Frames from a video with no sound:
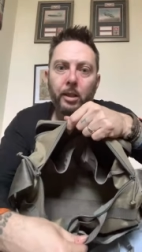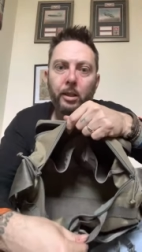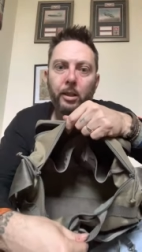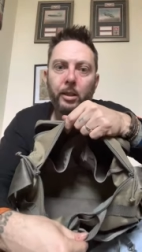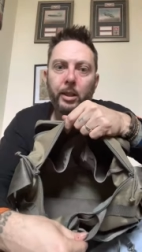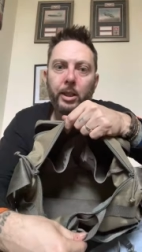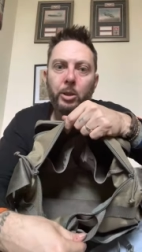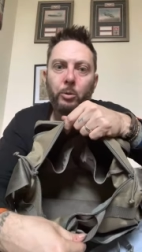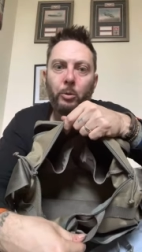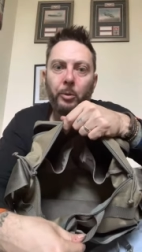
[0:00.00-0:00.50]

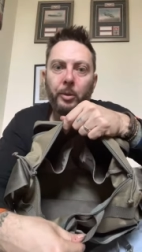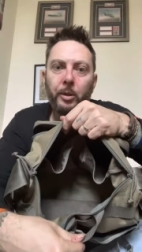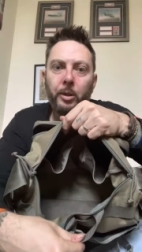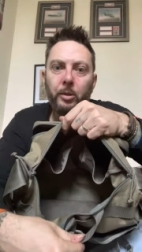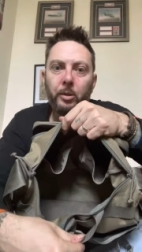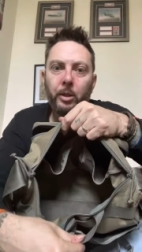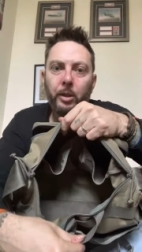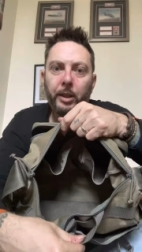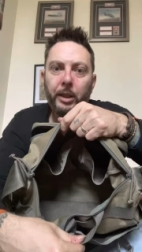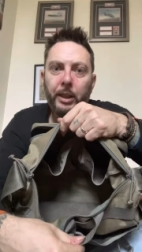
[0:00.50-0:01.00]
that's what we
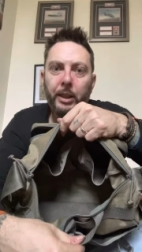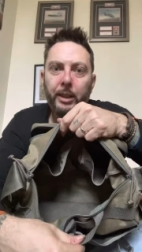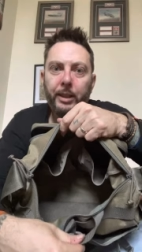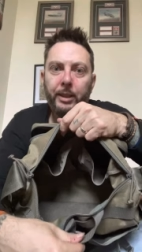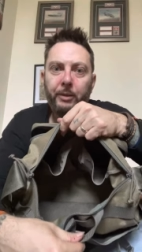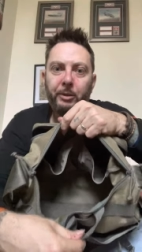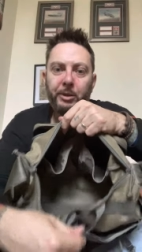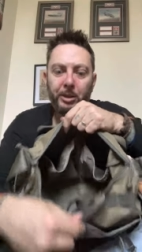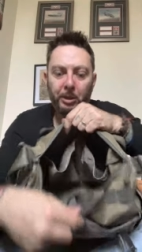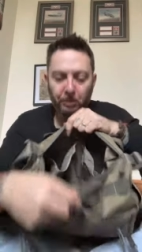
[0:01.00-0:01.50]
look like.
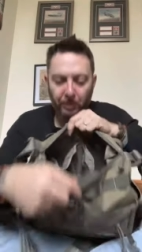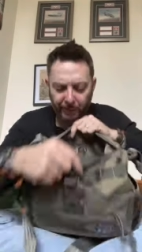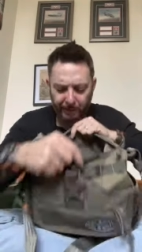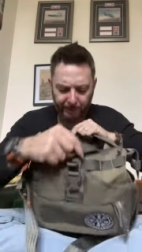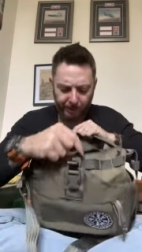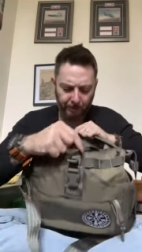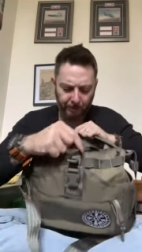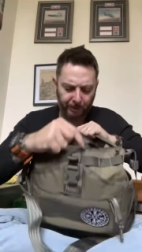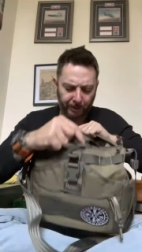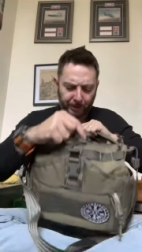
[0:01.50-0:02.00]
There is an
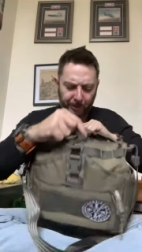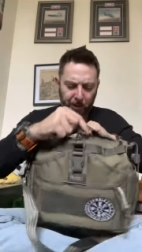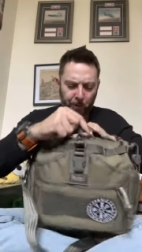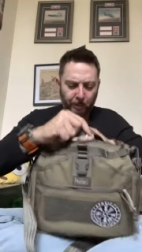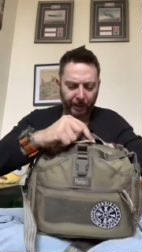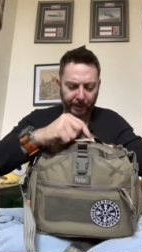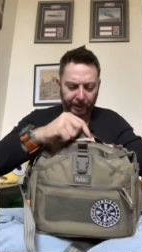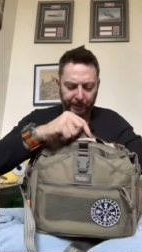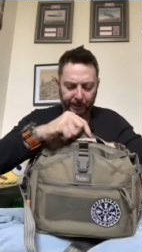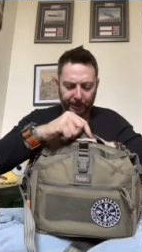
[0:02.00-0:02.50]
amazing amount of
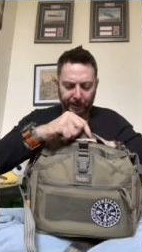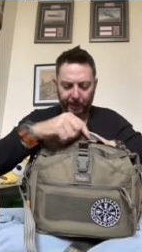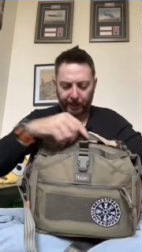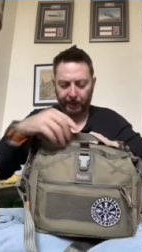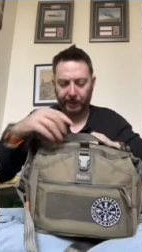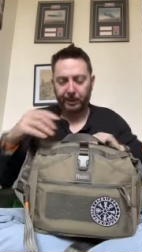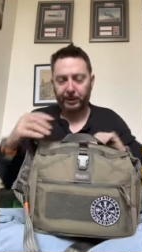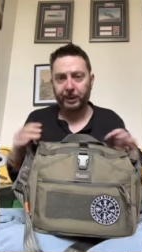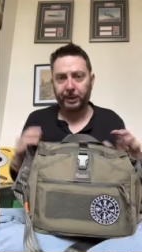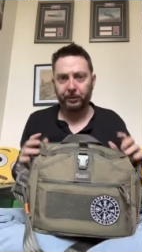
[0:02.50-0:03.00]
space in here.
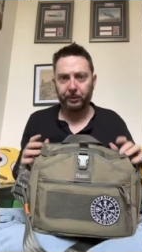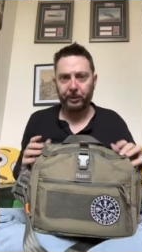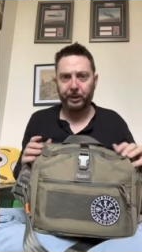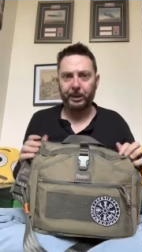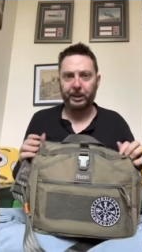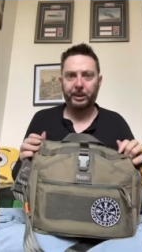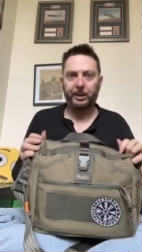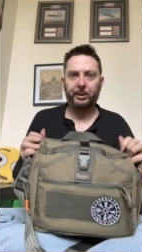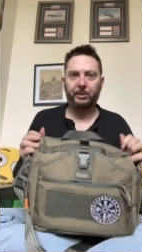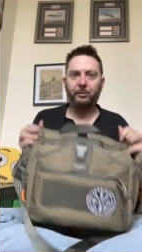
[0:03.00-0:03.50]
Considering
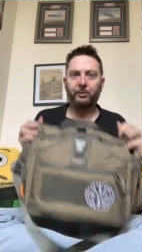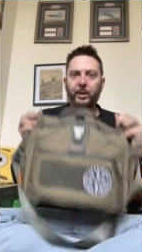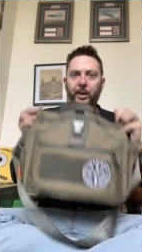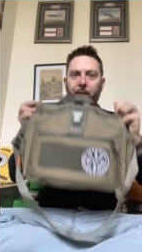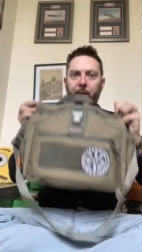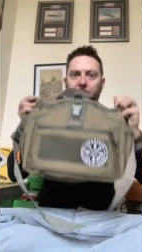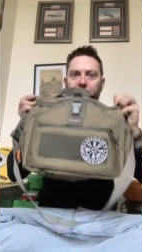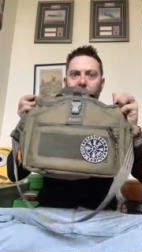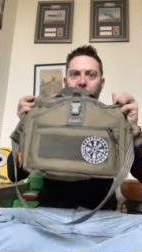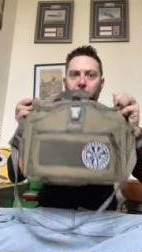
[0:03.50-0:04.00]
this is a
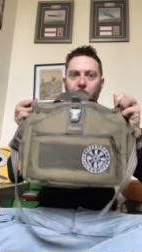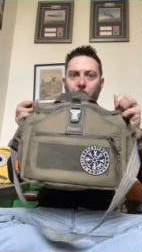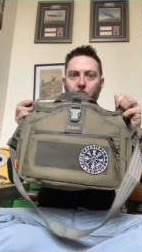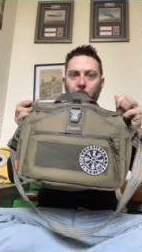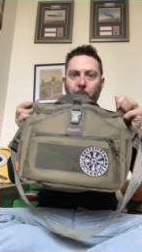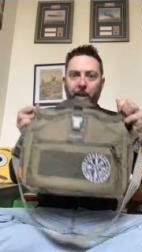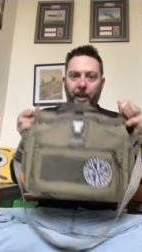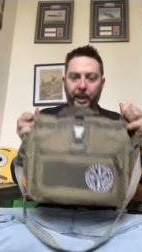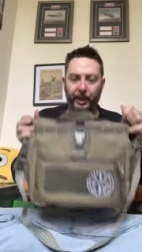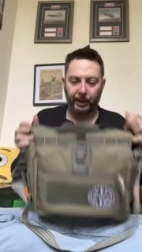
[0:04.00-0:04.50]
fairly small
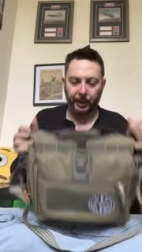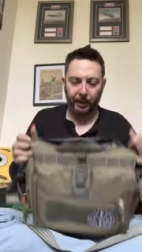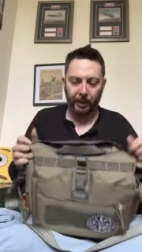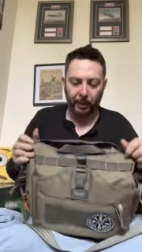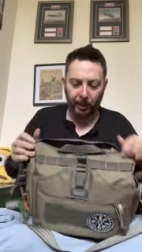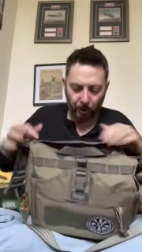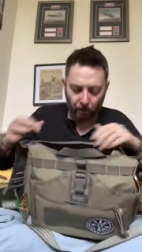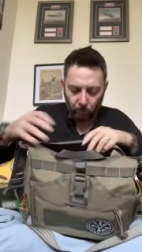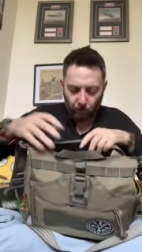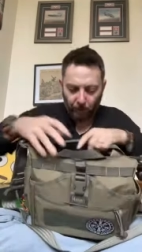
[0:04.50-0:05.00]
bag,
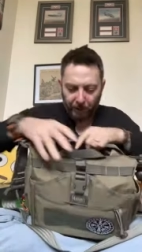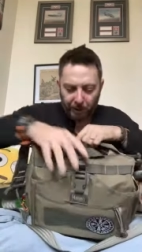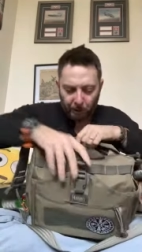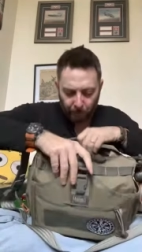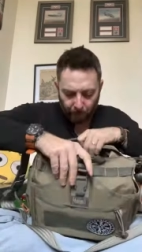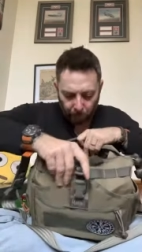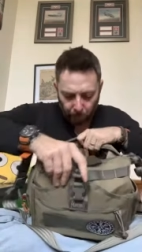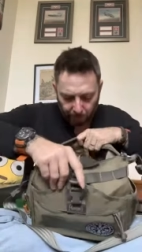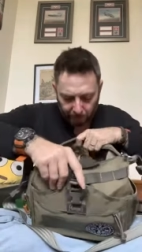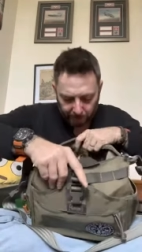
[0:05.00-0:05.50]
when you
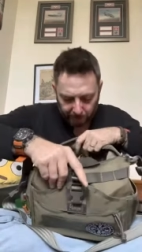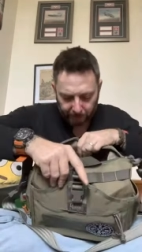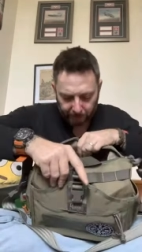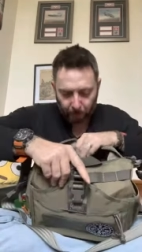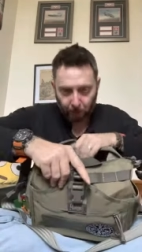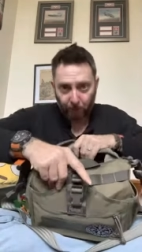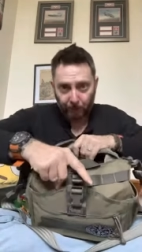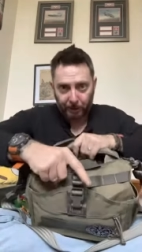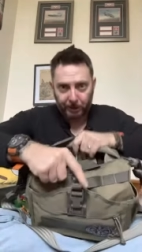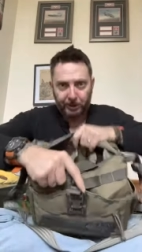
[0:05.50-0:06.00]
open it up, it's